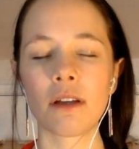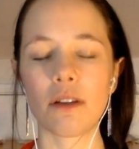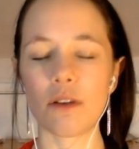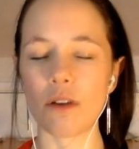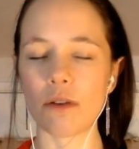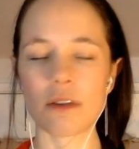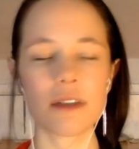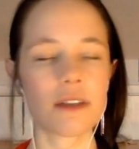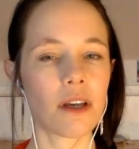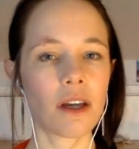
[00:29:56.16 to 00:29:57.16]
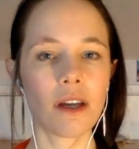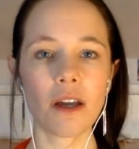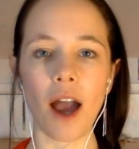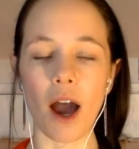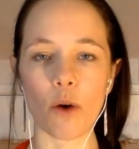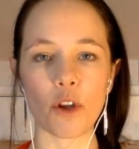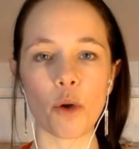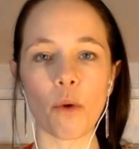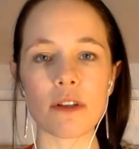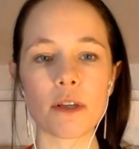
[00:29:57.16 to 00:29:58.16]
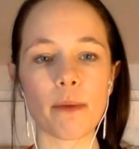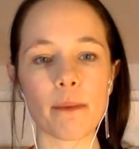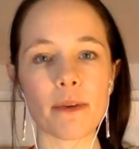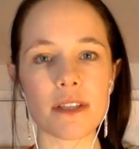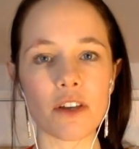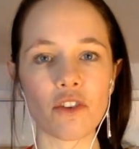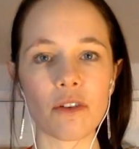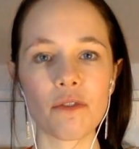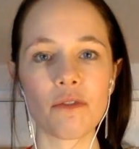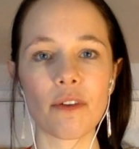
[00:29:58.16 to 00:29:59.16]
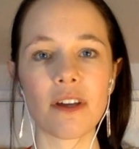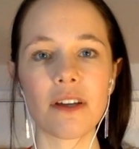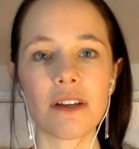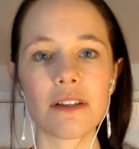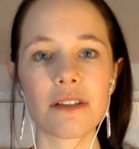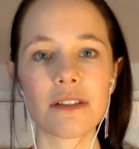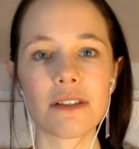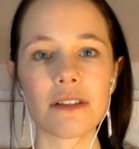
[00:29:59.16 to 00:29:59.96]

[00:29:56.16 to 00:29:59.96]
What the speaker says: noticing how do you want to be positioned for this?